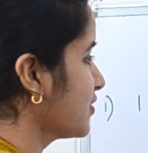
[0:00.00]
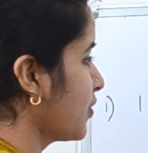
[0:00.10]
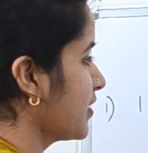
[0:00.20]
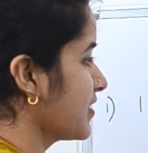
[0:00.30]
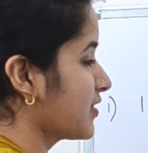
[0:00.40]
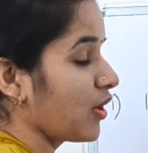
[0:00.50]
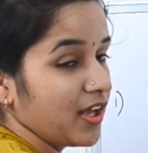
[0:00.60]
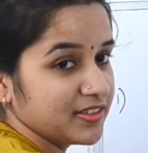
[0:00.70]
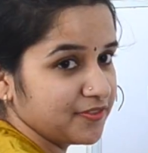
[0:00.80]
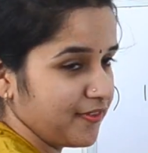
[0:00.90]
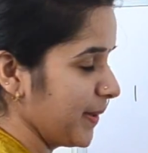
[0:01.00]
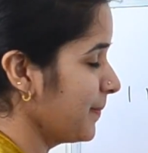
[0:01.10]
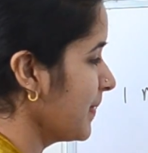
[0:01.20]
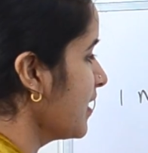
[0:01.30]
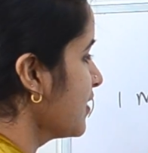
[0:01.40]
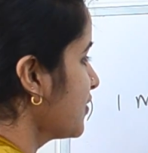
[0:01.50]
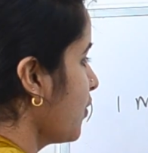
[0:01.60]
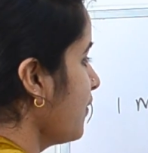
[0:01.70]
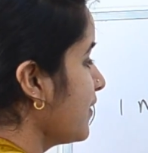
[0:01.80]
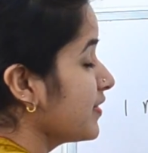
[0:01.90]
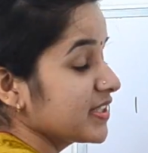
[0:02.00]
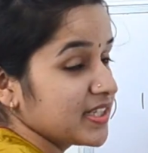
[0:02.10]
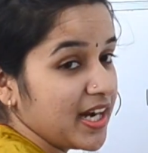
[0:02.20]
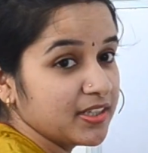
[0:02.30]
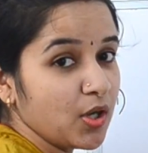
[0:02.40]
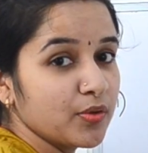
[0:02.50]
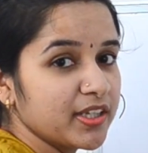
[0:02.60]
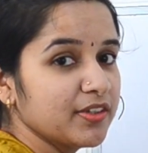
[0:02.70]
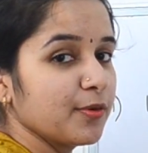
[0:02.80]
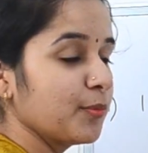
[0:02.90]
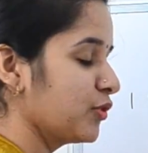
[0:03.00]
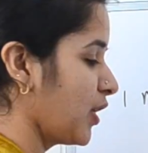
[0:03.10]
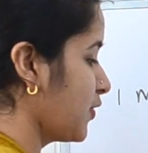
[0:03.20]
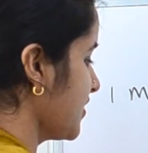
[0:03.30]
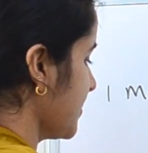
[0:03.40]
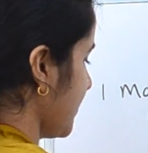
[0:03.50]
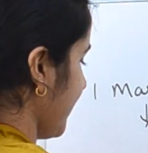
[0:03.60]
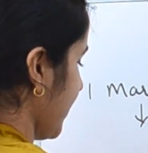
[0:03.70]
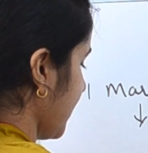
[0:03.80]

So, it has crossed Feb. So, we'll start counting it from 2007.